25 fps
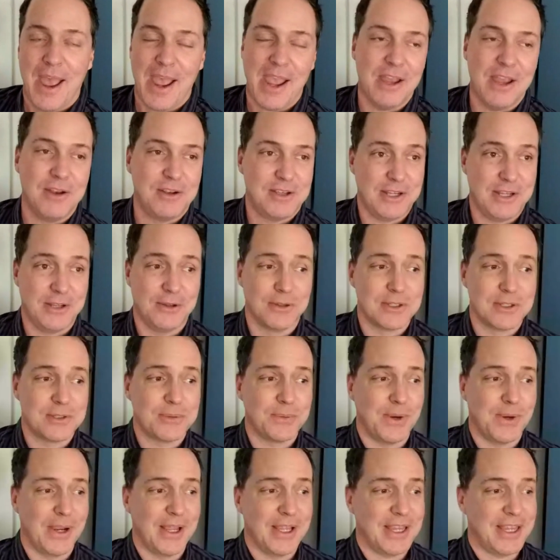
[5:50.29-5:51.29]
It deals
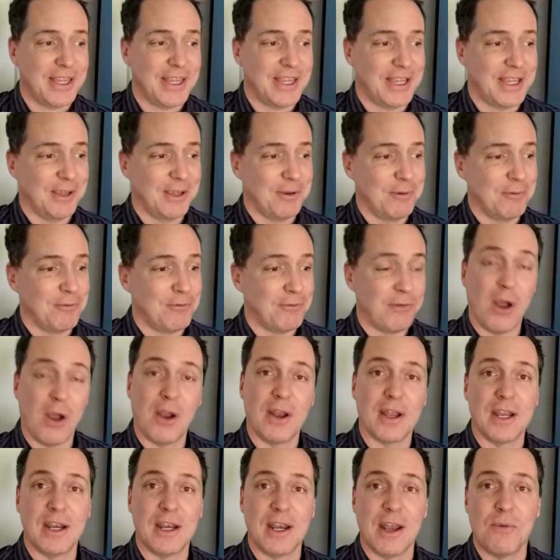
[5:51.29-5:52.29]
with
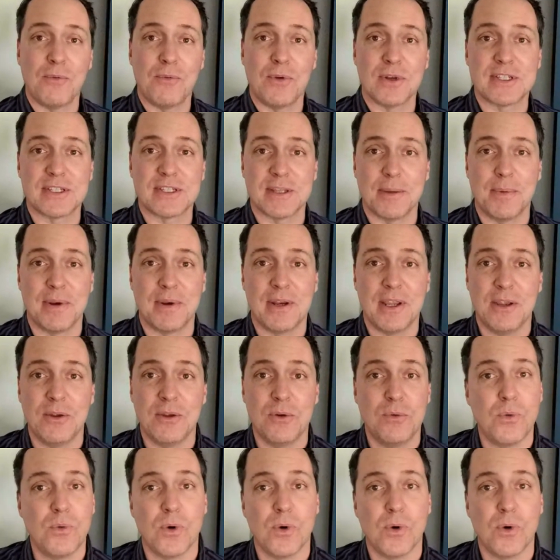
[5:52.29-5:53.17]
falling in love with somebody you